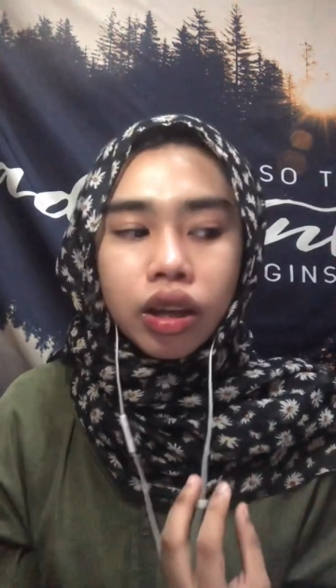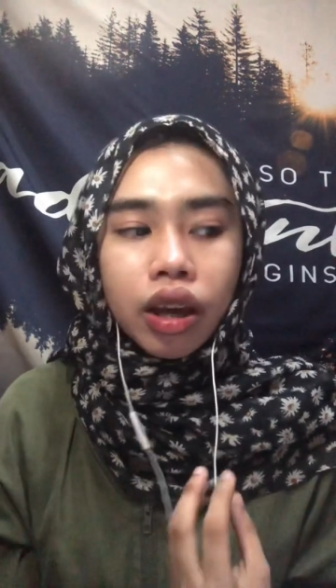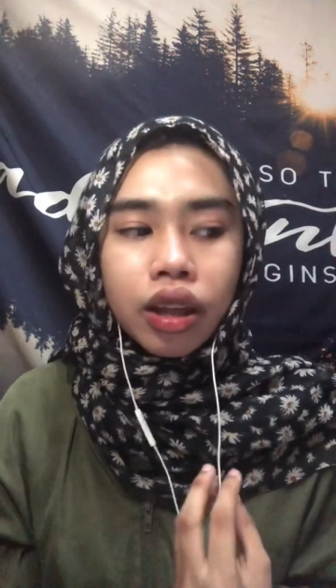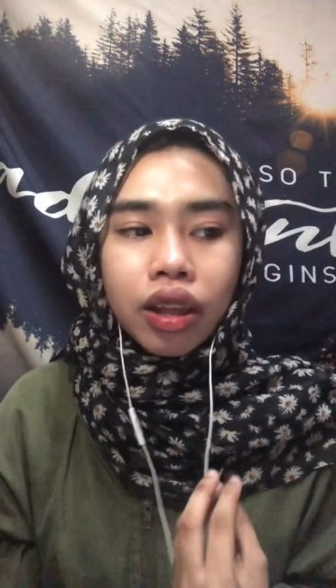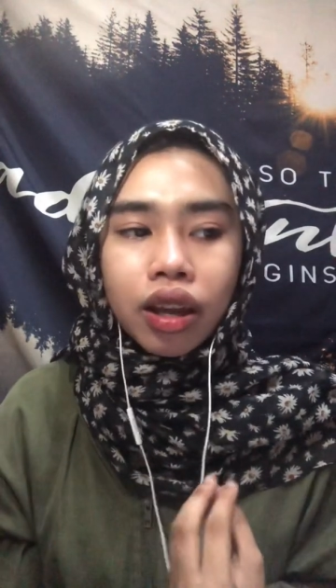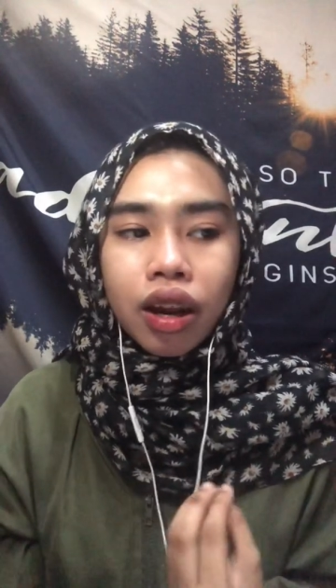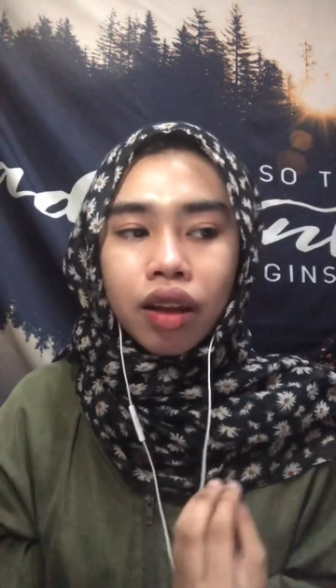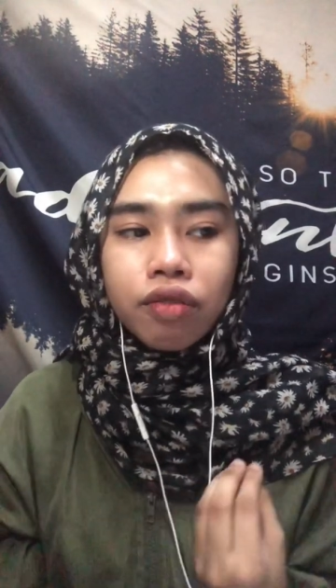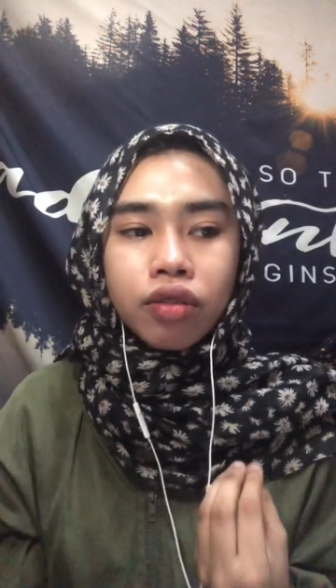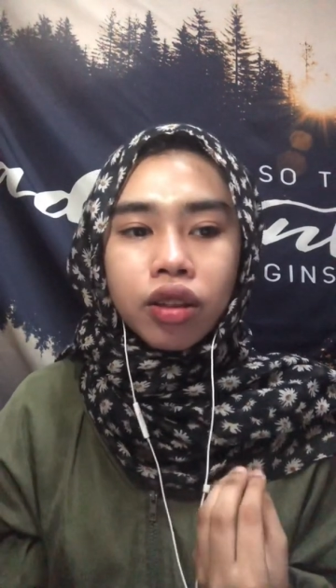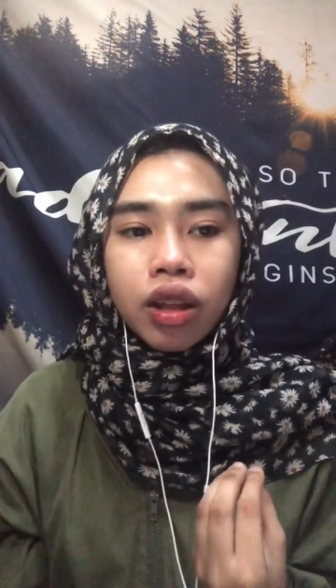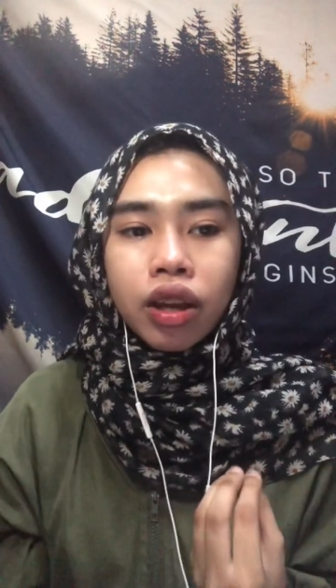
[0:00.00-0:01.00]
And then I
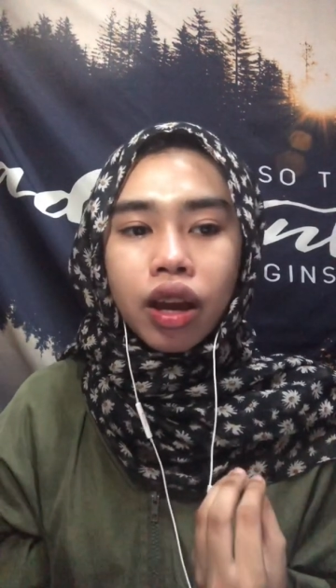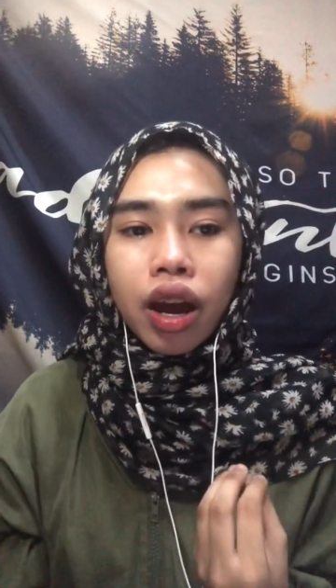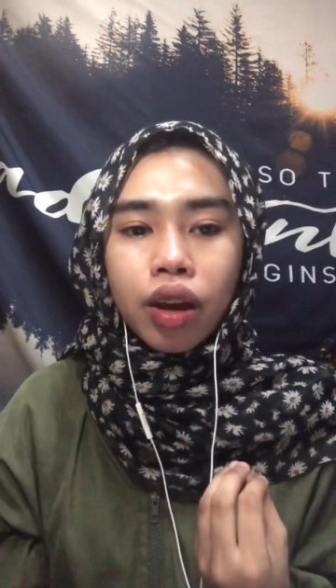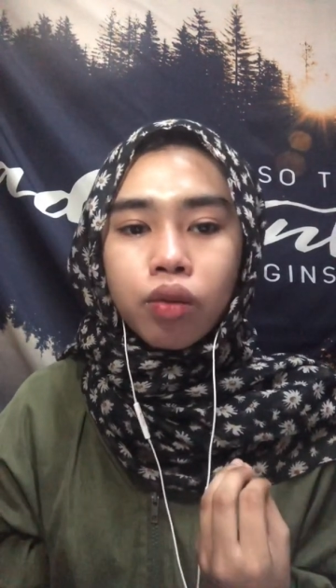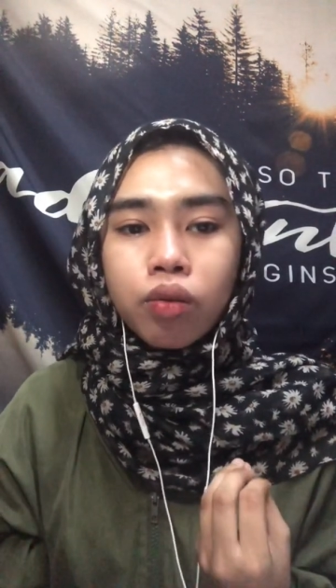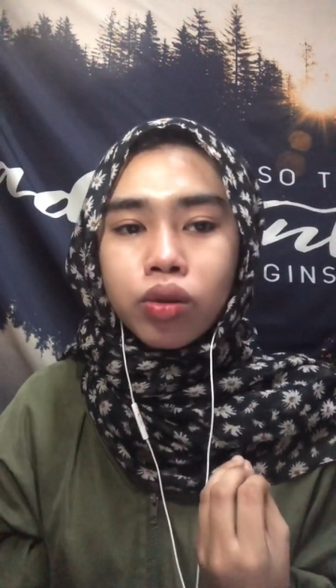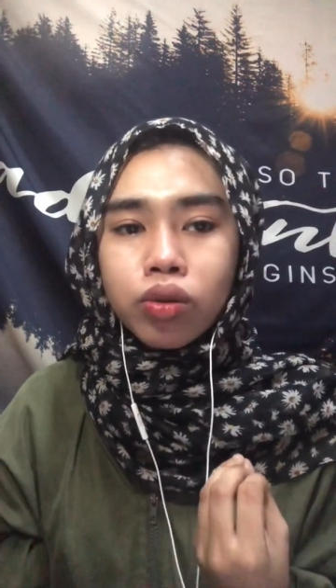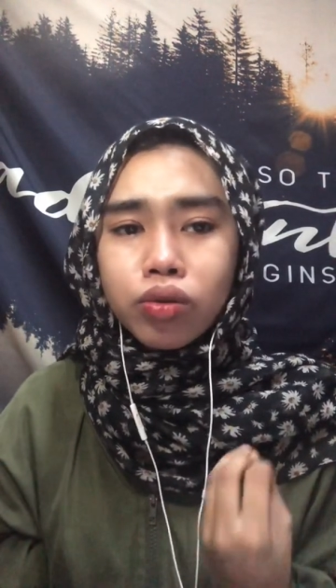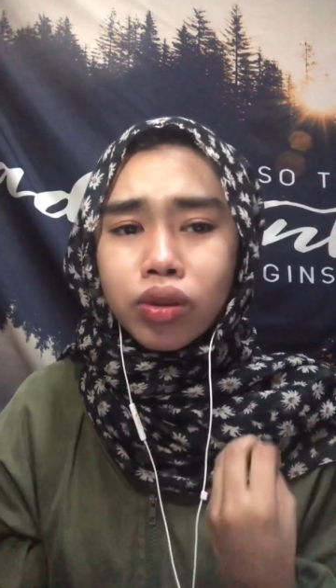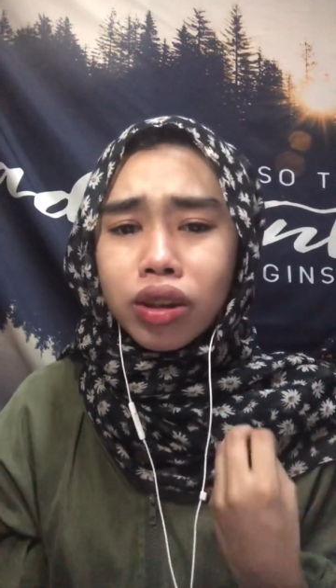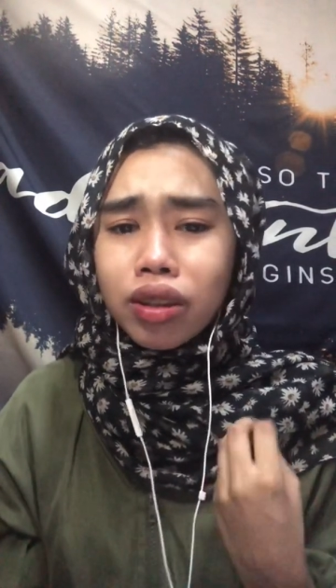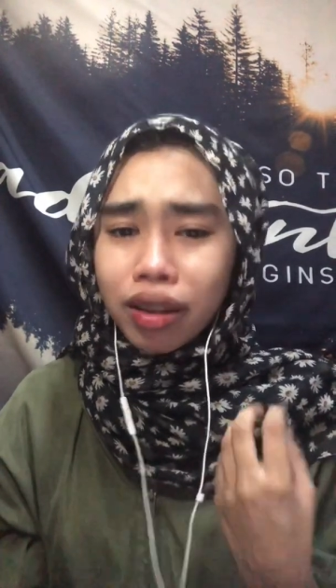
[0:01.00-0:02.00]
feel like I don't want to
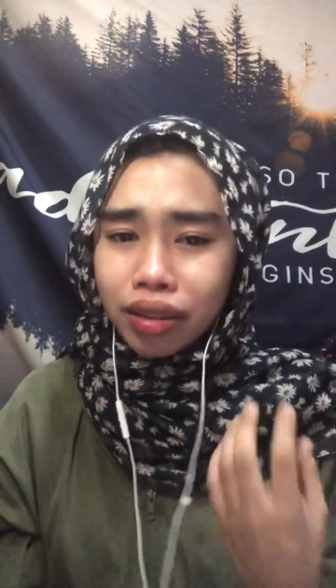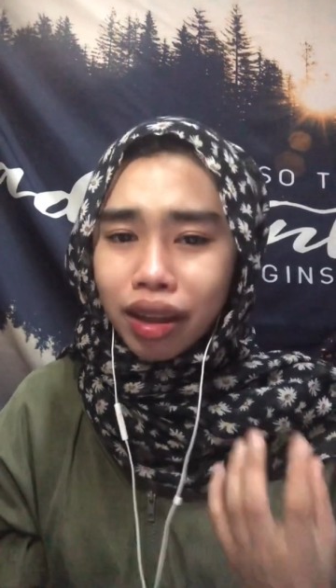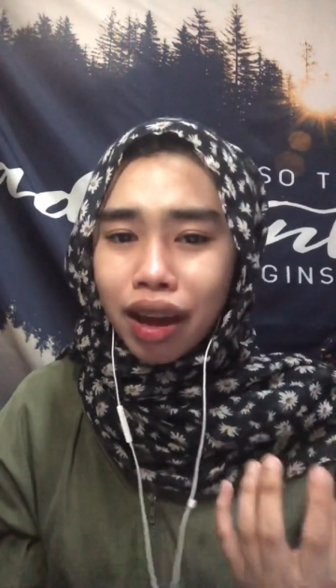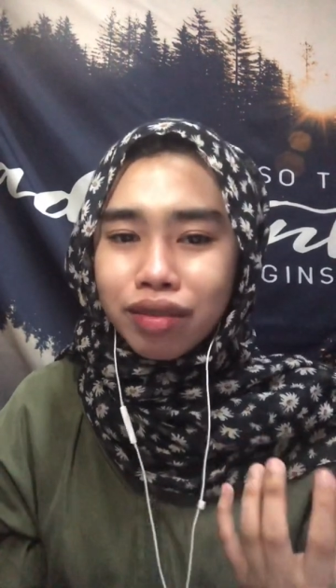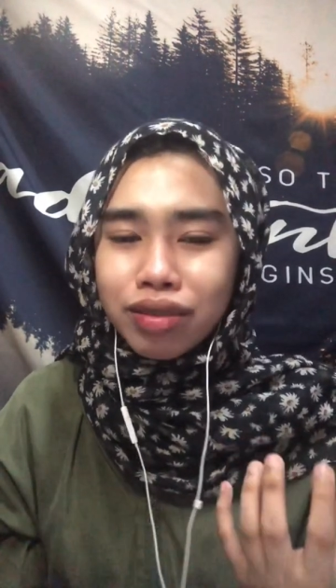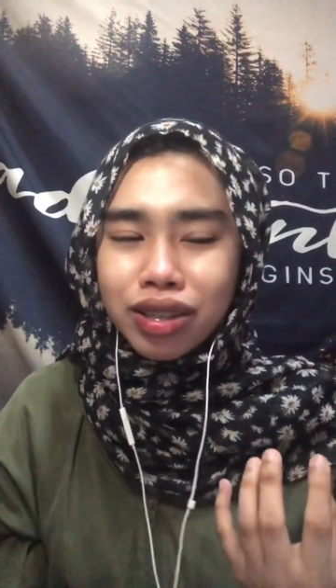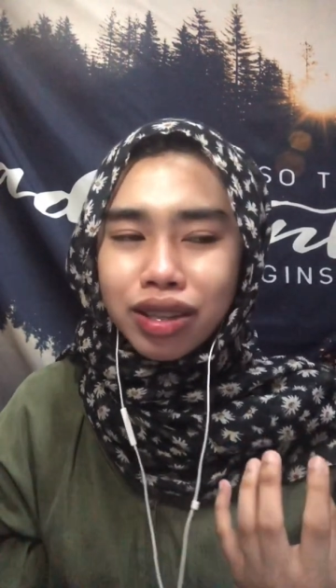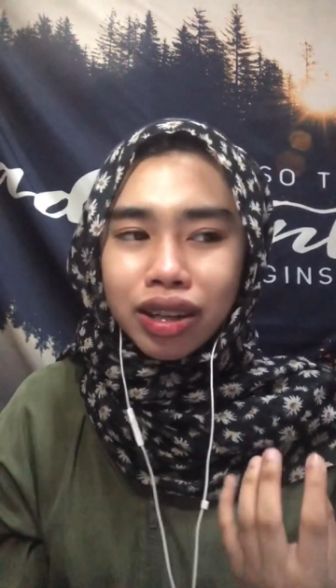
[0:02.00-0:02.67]
eat that KFC,